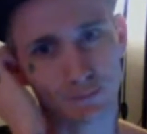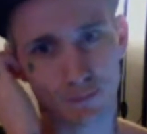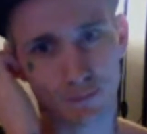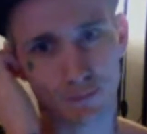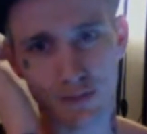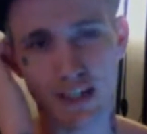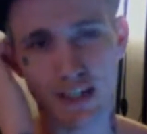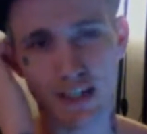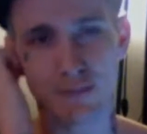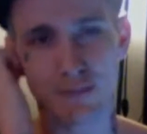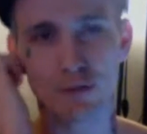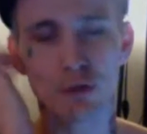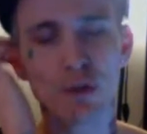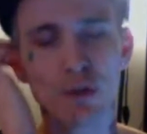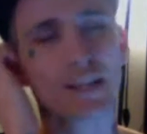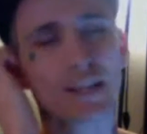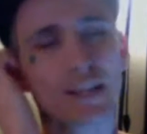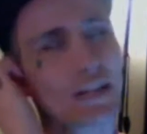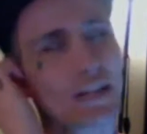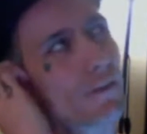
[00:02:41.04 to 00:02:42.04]
if you
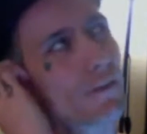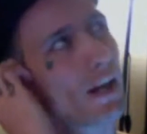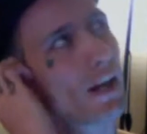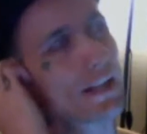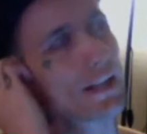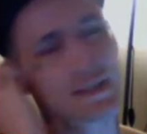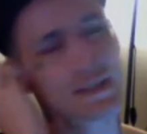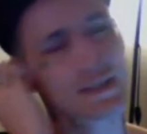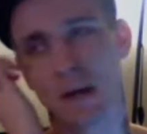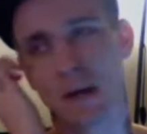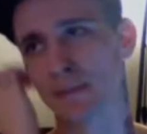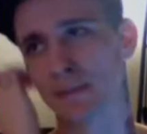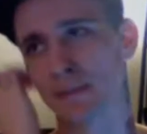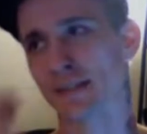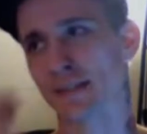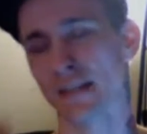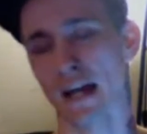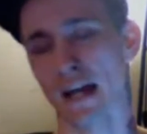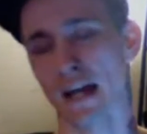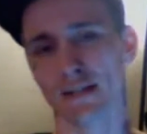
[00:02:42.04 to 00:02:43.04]
identify as the opposite
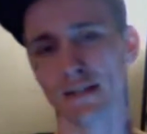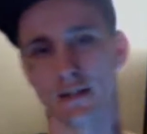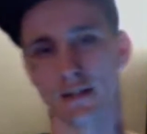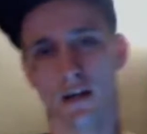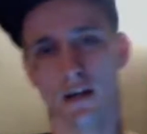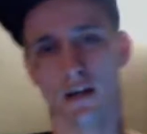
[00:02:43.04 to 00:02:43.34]
sex,